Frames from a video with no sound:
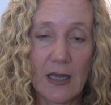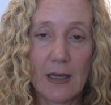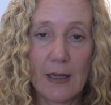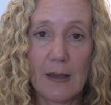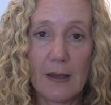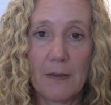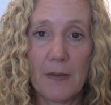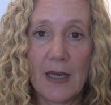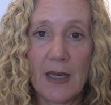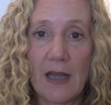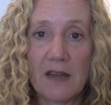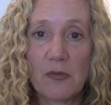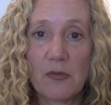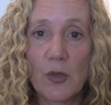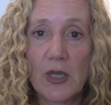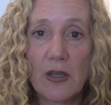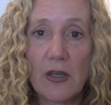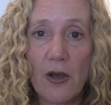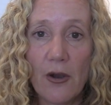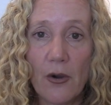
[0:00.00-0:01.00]
And as
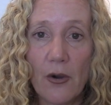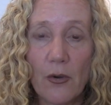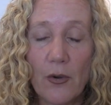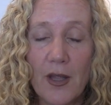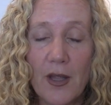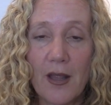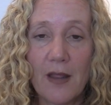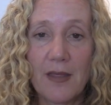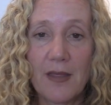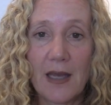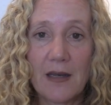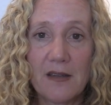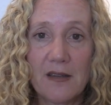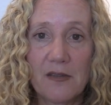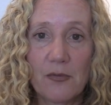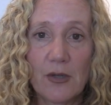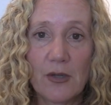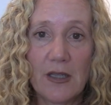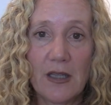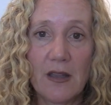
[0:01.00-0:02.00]
we know, that
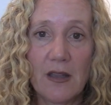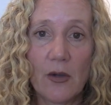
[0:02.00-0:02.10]
is really